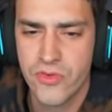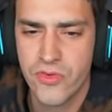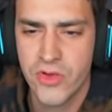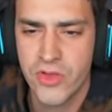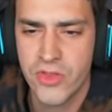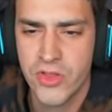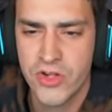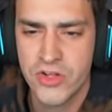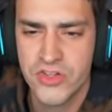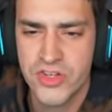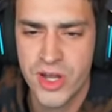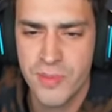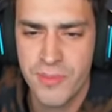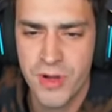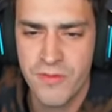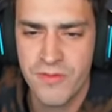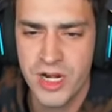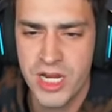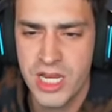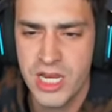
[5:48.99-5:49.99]
and then jump
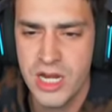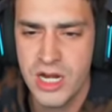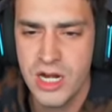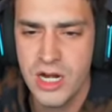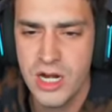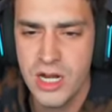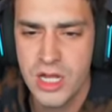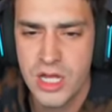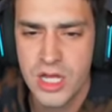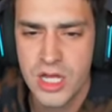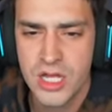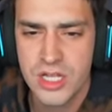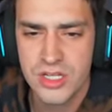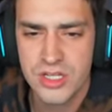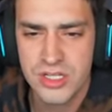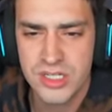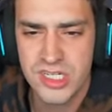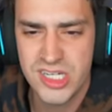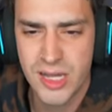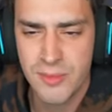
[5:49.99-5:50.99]
over here
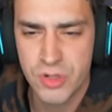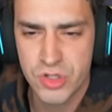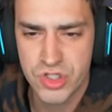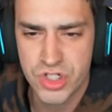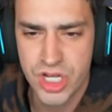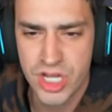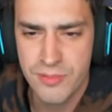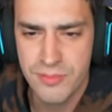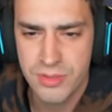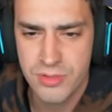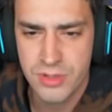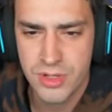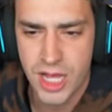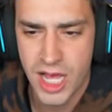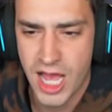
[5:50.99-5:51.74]
double jump.